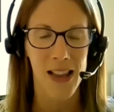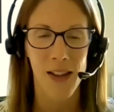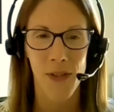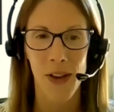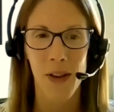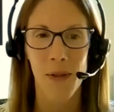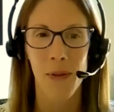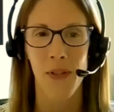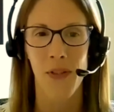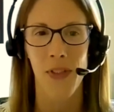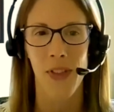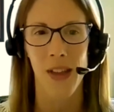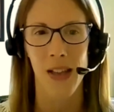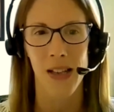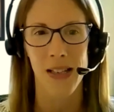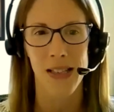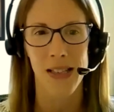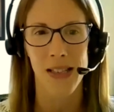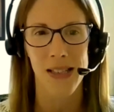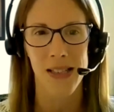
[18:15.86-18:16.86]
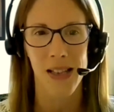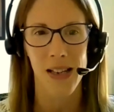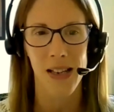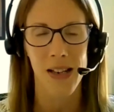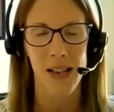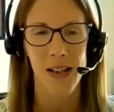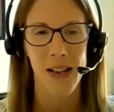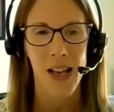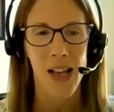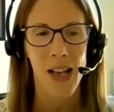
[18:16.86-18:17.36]
living with this.
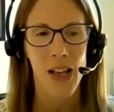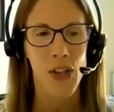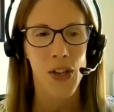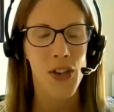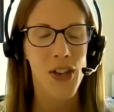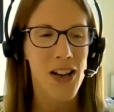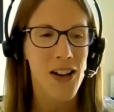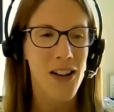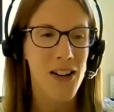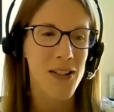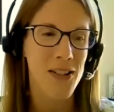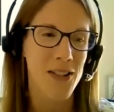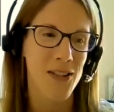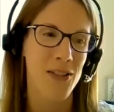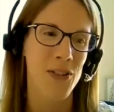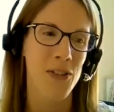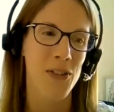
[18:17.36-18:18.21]
And you can't,